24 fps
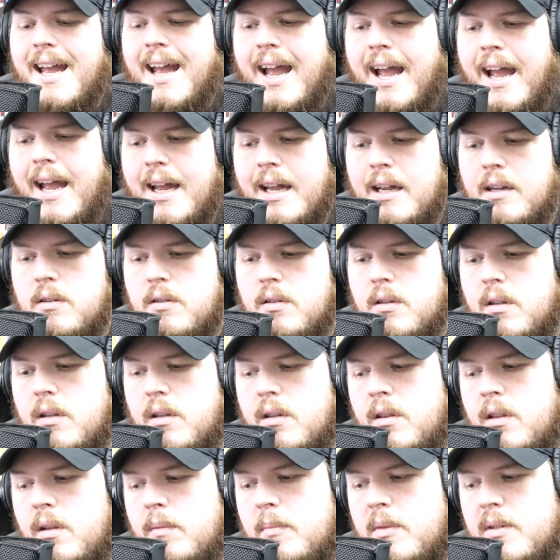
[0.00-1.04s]
And
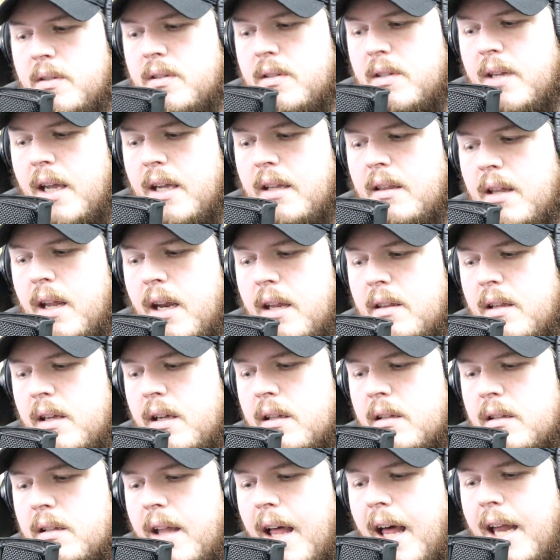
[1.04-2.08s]
the mistake that I think
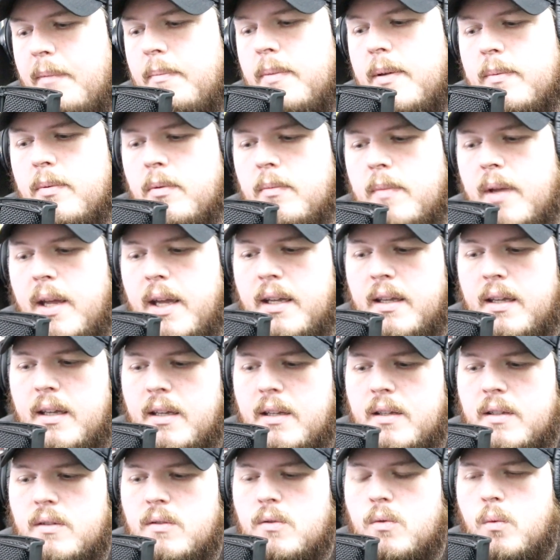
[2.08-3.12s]
a lot of people make
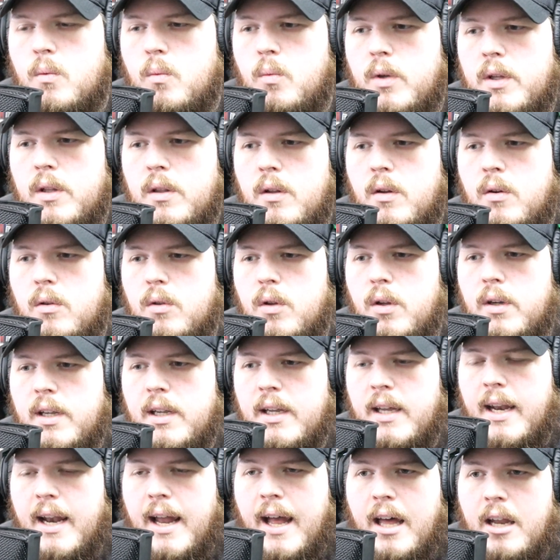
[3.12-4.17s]
is when they're
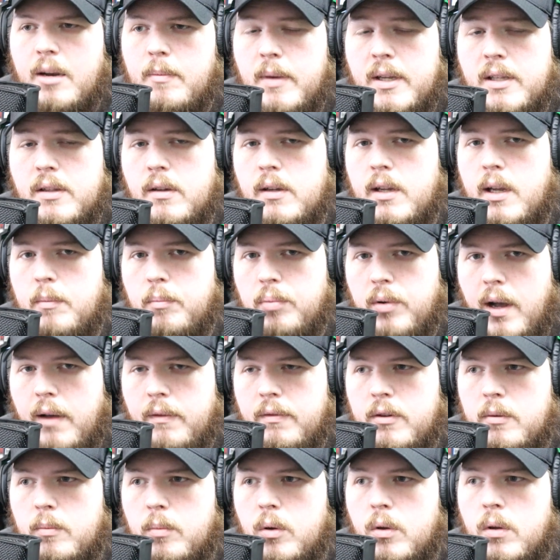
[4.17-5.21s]
looking at how to make their game
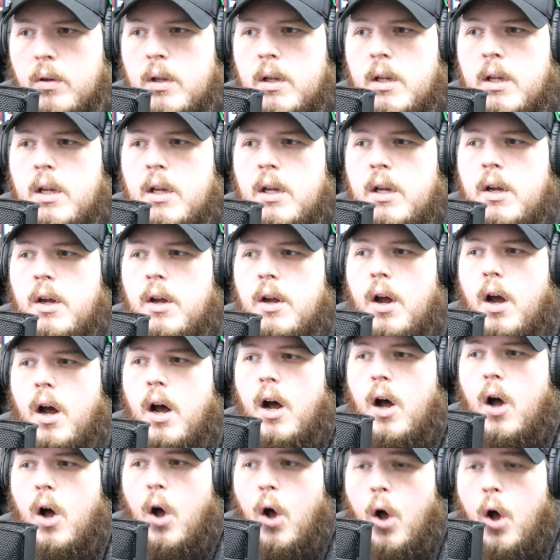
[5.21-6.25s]
profitable,
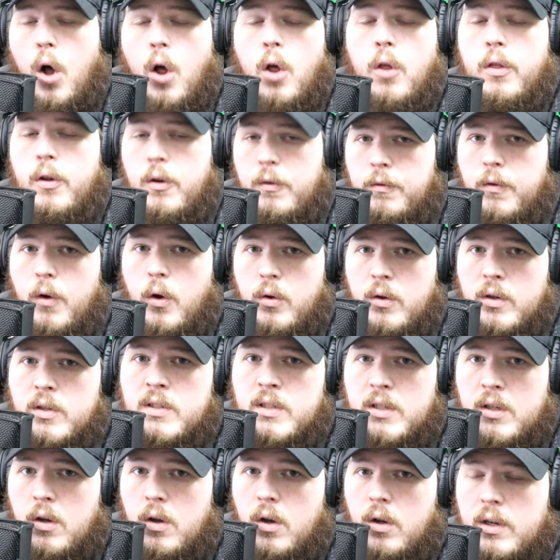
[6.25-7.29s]
all they're
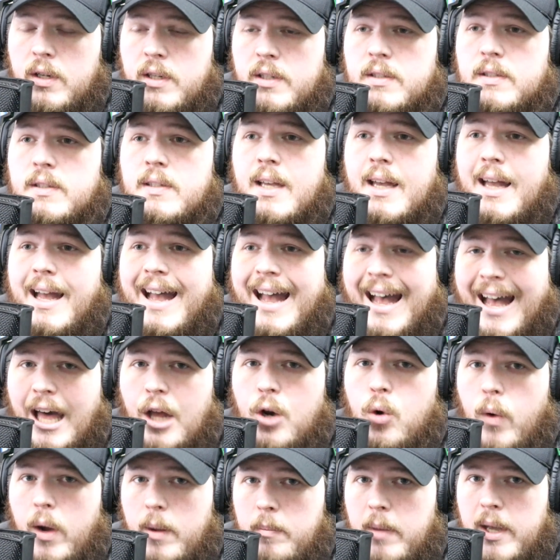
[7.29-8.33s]
focusing on is, how
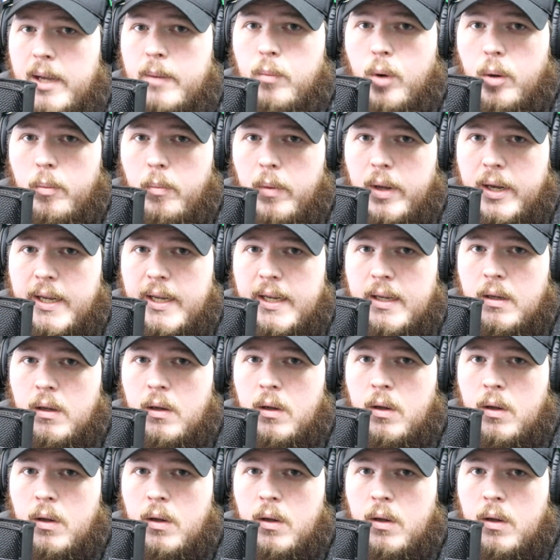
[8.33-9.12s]
do I make more money?